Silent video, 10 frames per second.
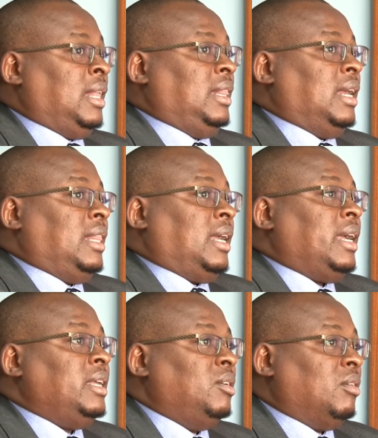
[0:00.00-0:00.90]
they're the
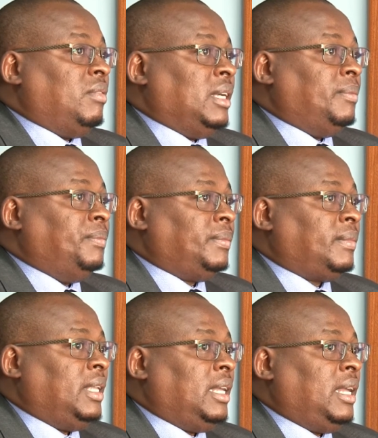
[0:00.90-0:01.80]
kind of
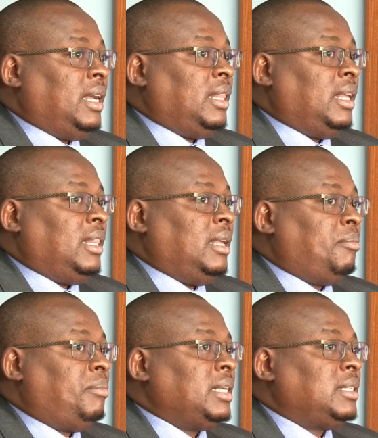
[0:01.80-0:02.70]
they're the
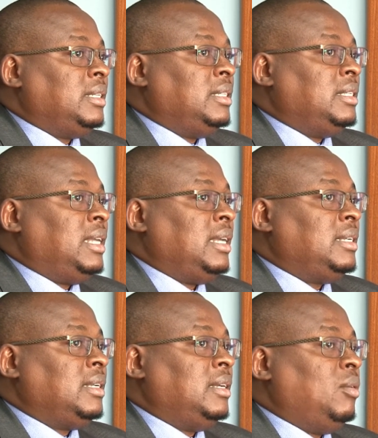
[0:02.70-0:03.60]
persons that